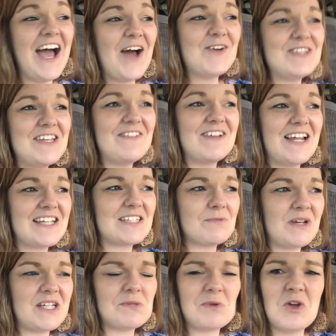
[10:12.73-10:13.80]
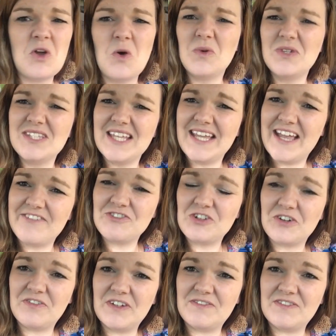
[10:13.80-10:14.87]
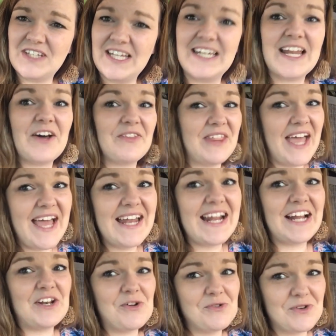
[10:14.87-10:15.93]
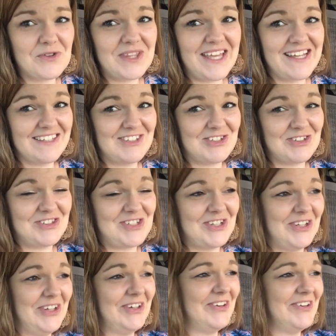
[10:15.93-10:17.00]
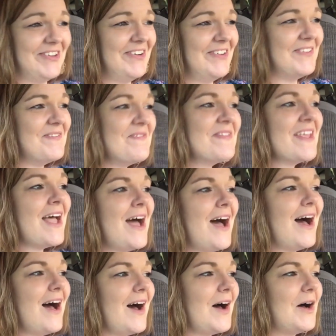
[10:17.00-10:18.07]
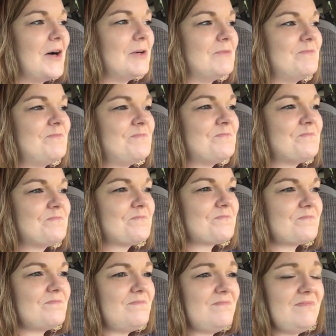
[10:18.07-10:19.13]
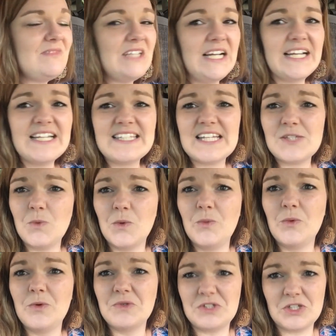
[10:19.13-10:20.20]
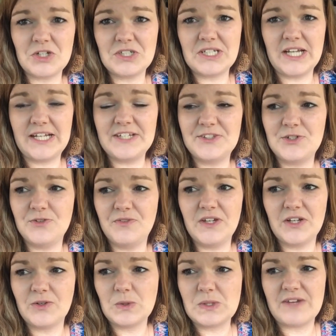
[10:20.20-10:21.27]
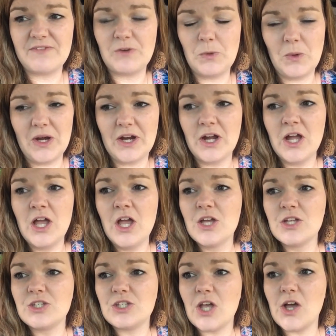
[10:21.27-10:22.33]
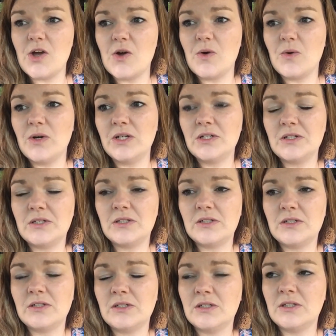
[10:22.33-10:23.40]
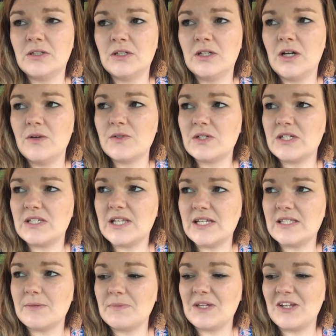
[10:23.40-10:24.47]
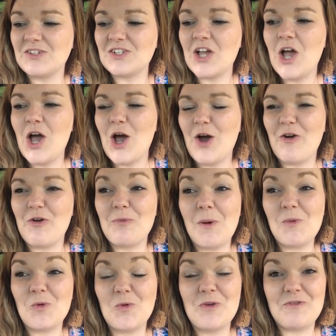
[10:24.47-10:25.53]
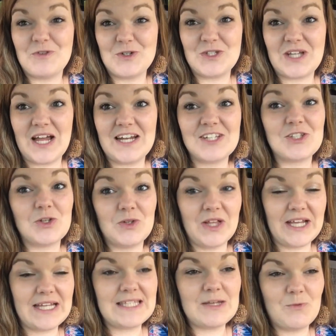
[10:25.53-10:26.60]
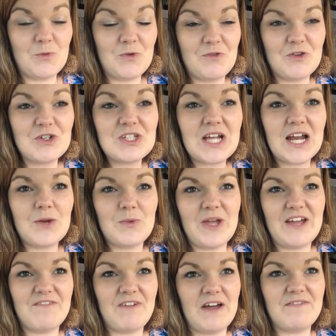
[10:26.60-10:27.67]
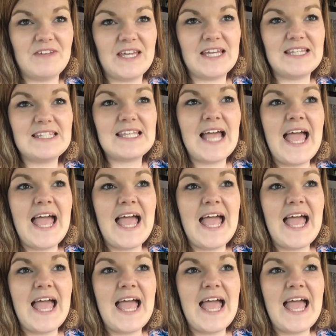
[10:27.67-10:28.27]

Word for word: was even asking my husband, what's like after a fifteen? Now that I don't know the answer to. um, I guess that's when we would start taking two vehicles everywhere. So I was going to say something else. I remember when we first got it. So like I said, when we first got it, we had five kids,